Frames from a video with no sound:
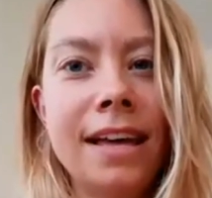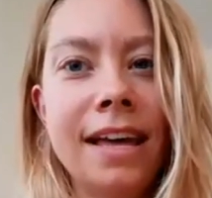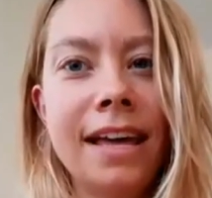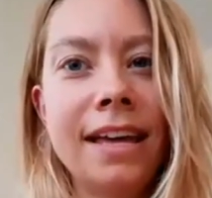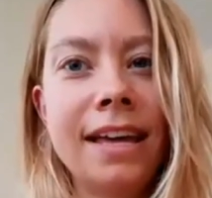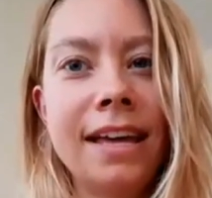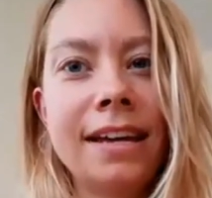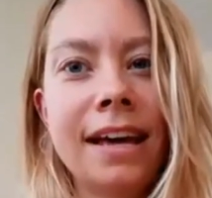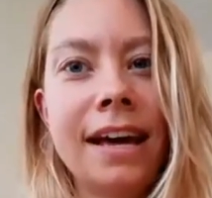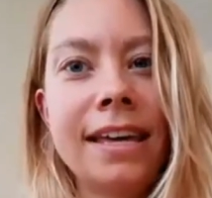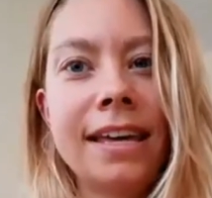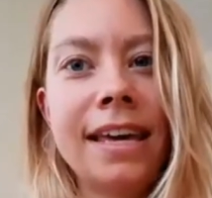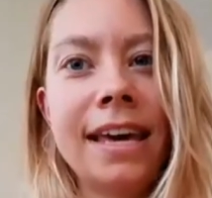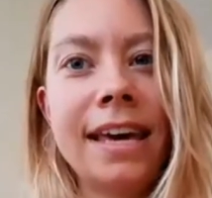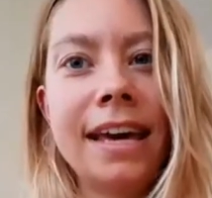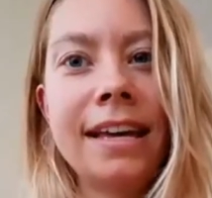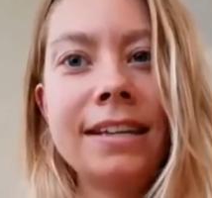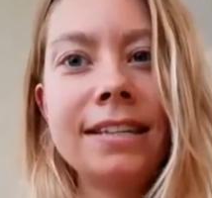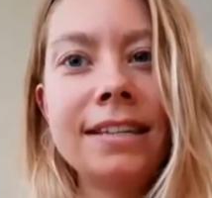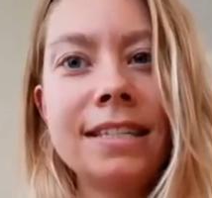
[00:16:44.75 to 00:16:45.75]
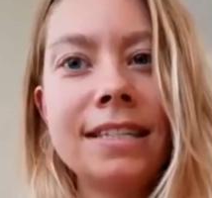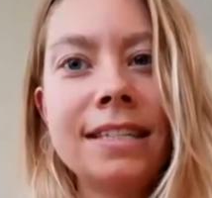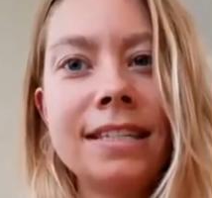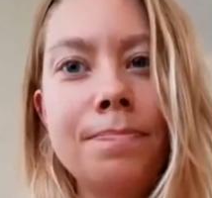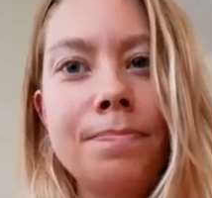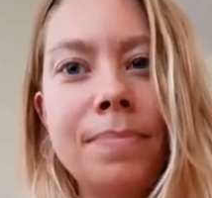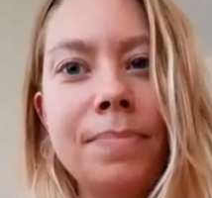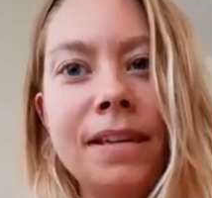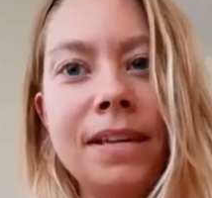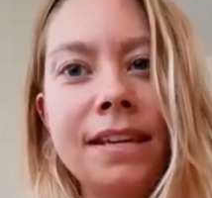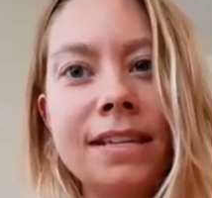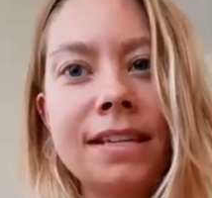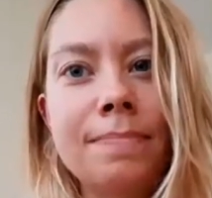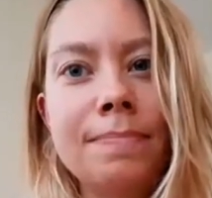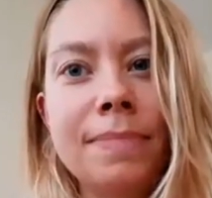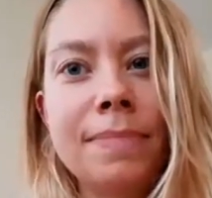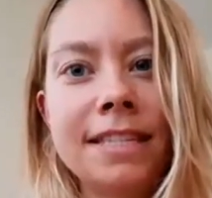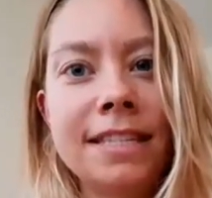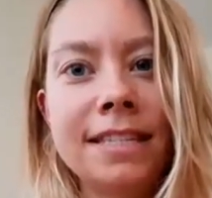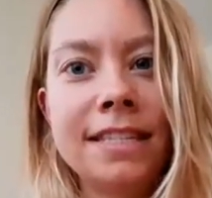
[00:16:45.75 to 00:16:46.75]
And I can't speak
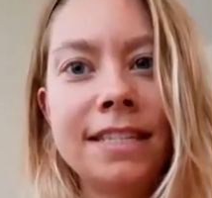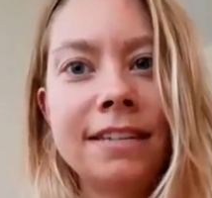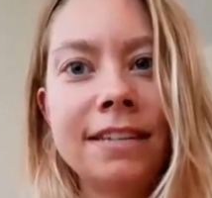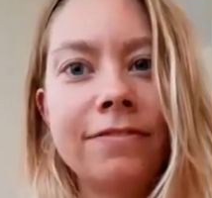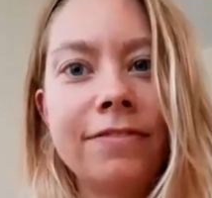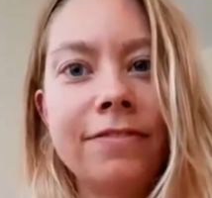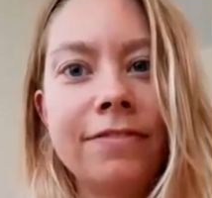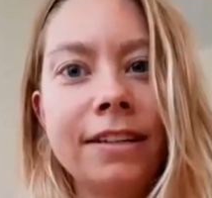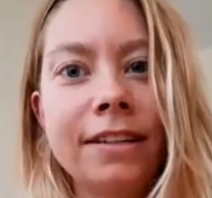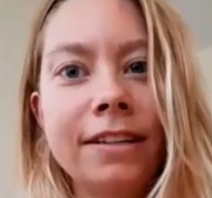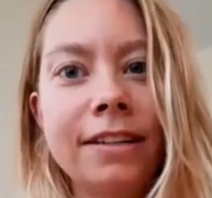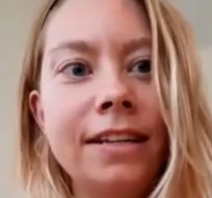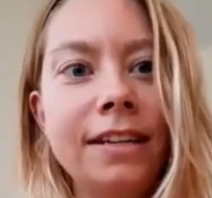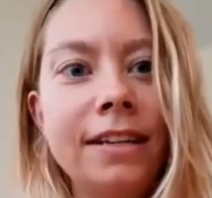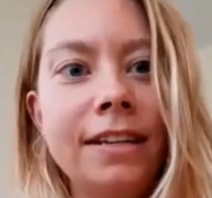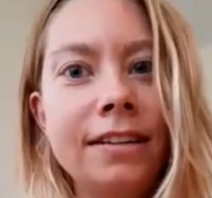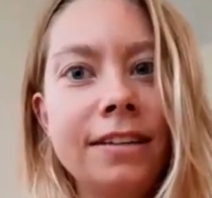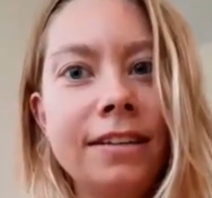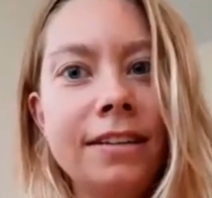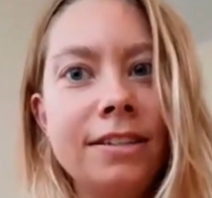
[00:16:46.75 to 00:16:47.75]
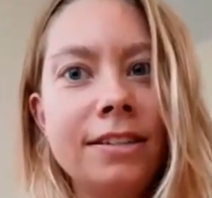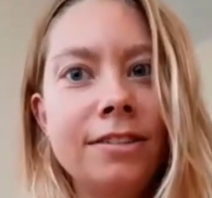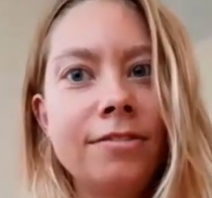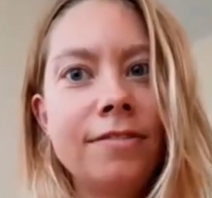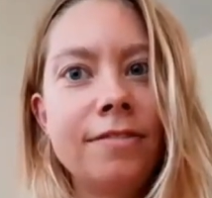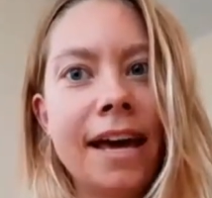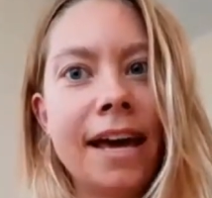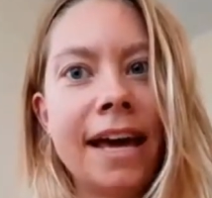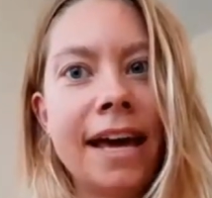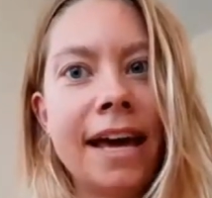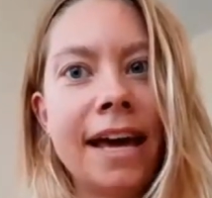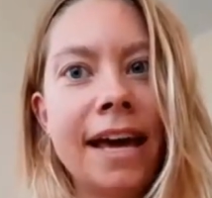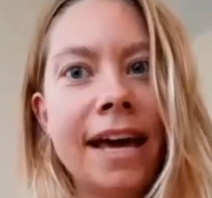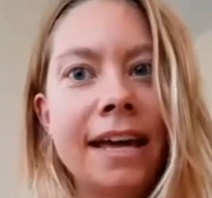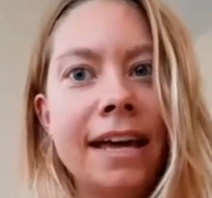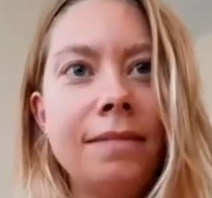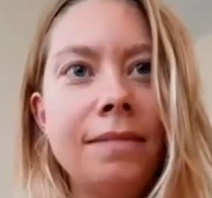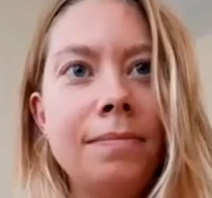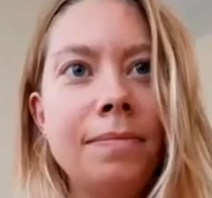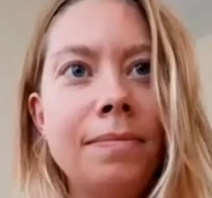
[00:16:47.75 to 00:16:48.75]
specifically to
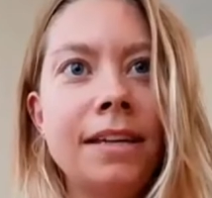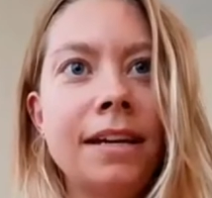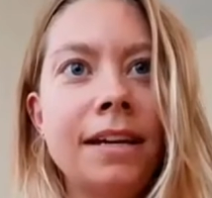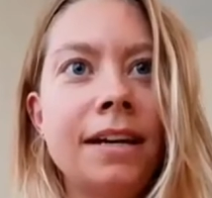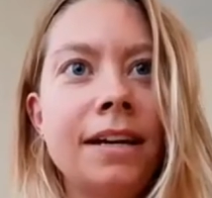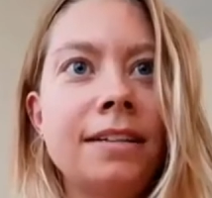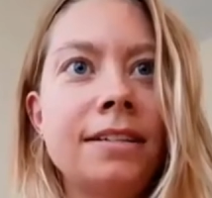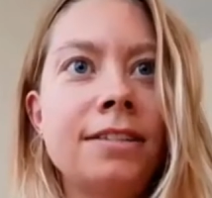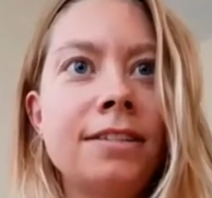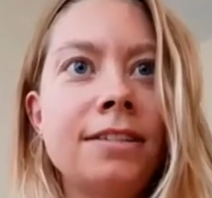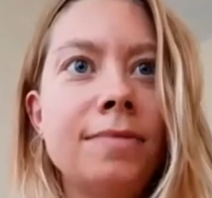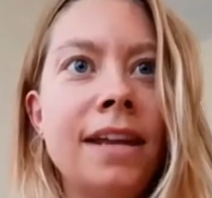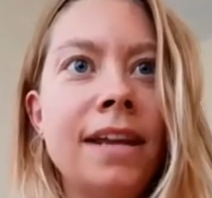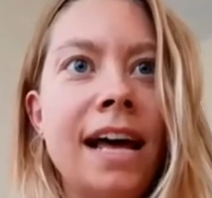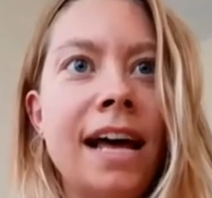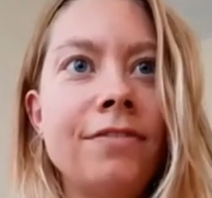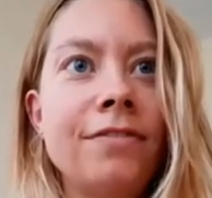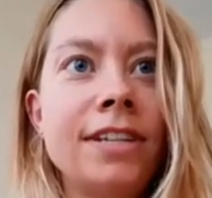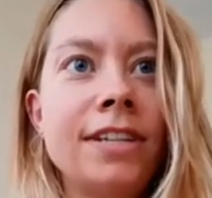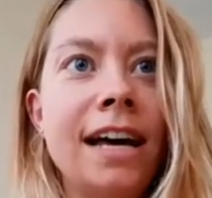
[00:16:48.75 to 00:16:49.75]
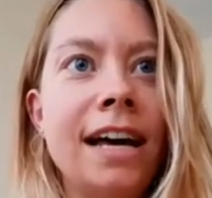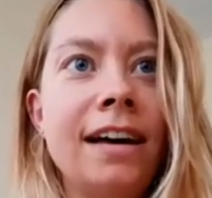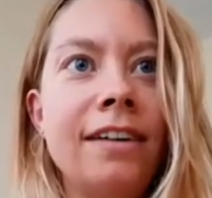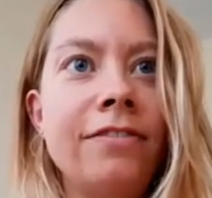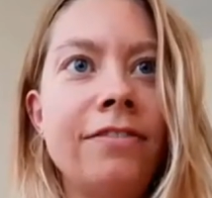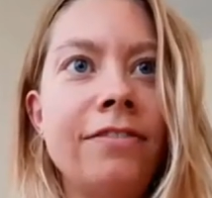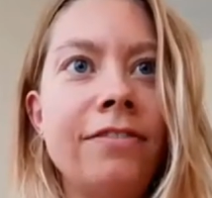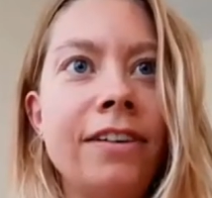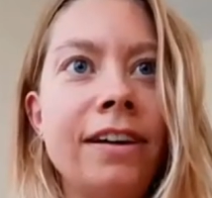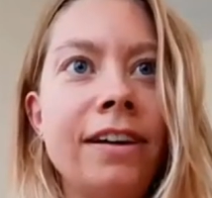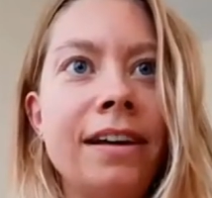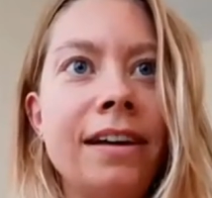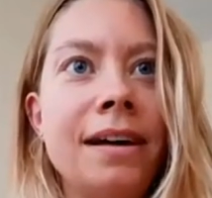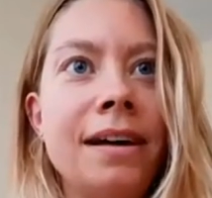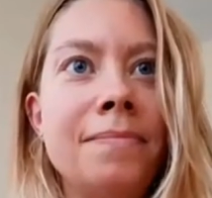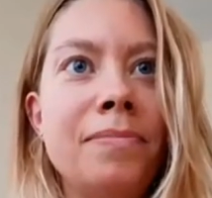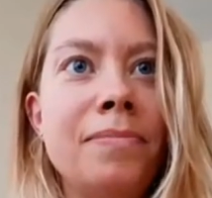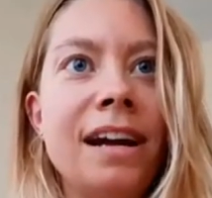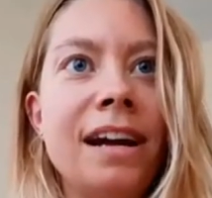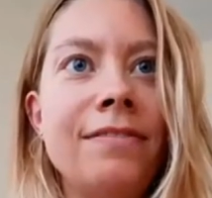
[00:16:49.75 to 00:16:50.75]
Annie because we'd have to have a,
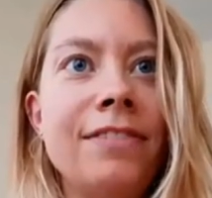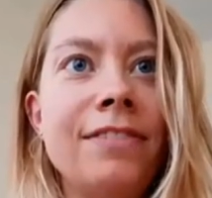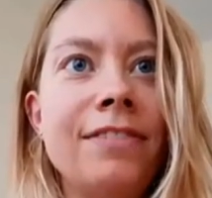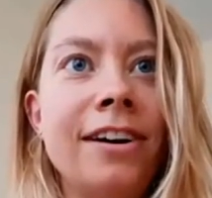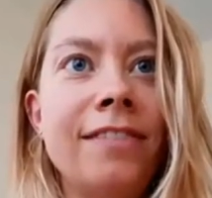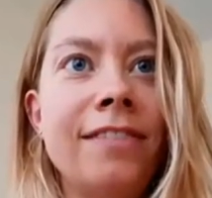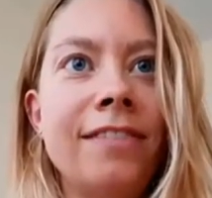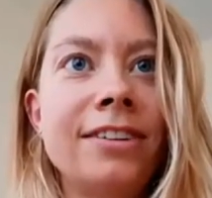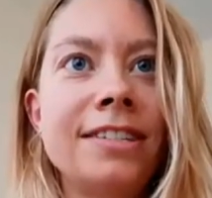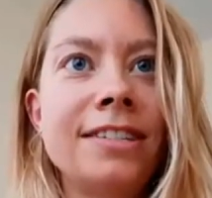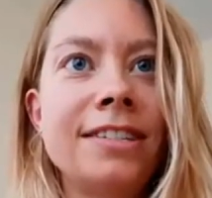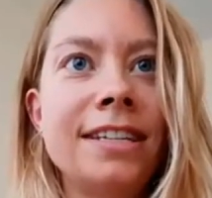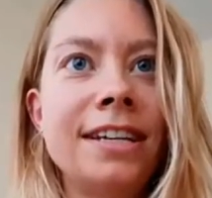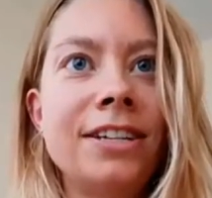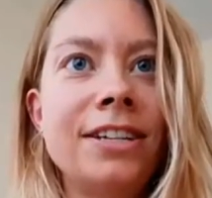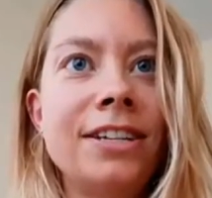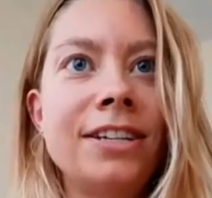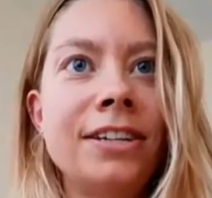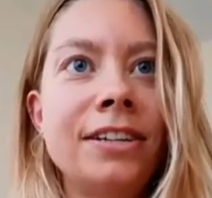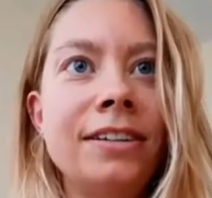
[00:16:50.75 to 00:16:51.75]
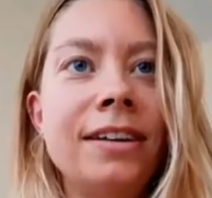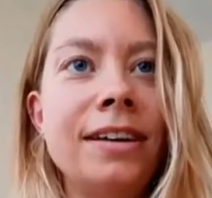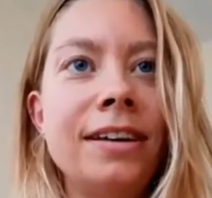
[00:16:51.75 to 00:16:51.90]
a private conversation